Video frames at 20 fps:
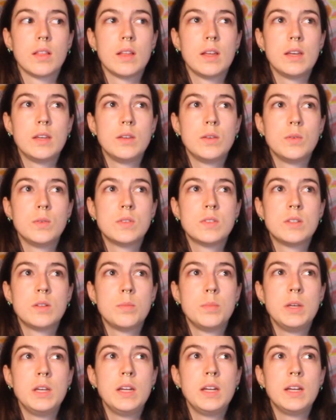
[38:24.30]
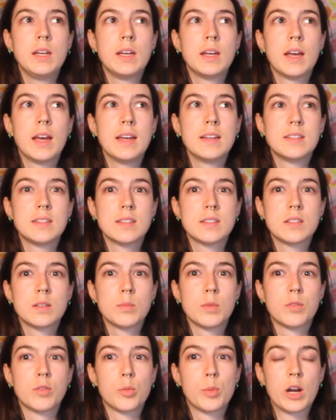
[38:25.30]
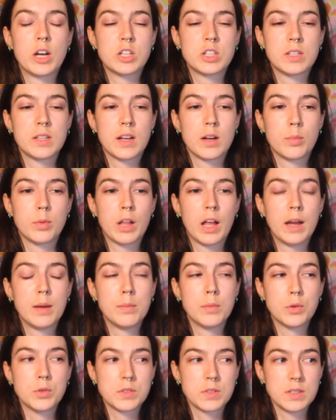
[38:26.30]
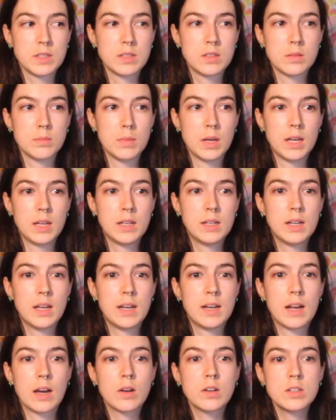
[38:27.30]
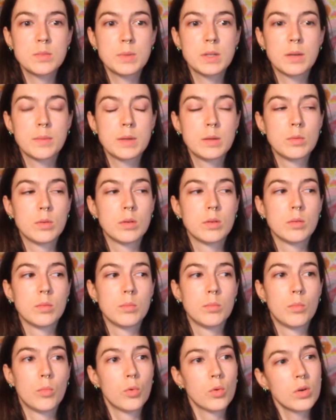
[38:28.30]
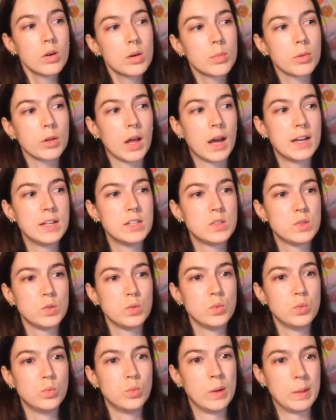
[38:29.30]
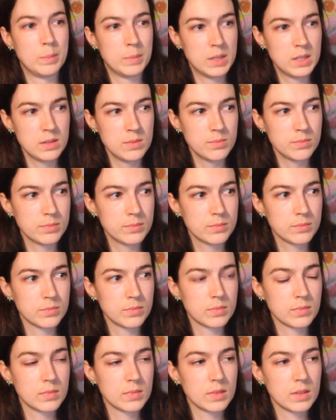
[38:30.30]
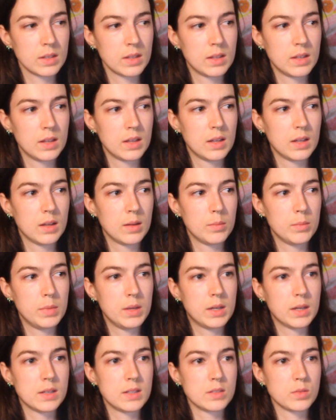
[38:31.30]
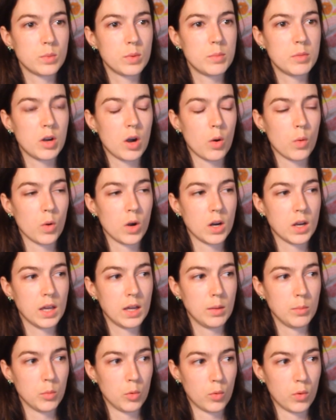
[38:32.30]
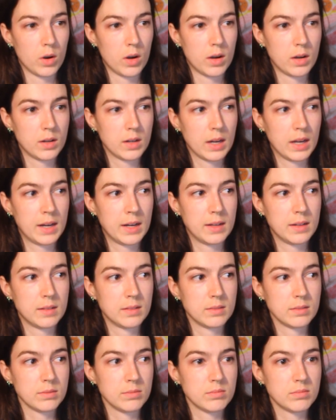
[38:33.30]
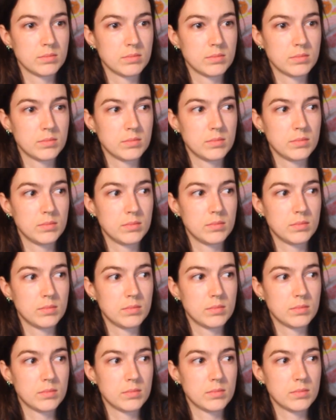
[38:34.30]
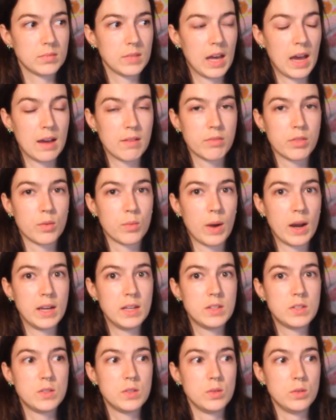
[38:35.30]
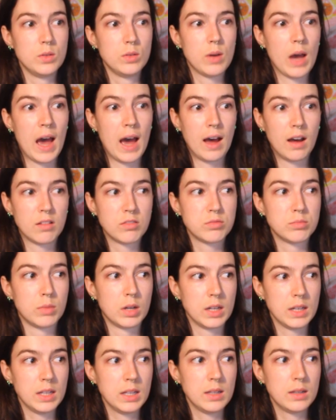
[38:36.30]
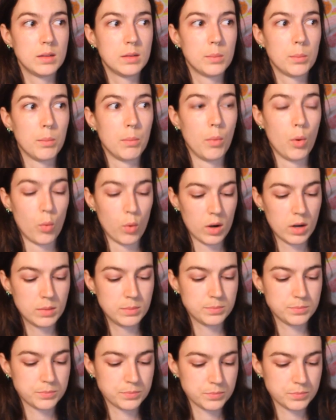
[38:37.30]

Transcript: it used to be a system of oppression that applied mostly to men, and now it's becoming more applied to women, because women are working more and have the right to have money more.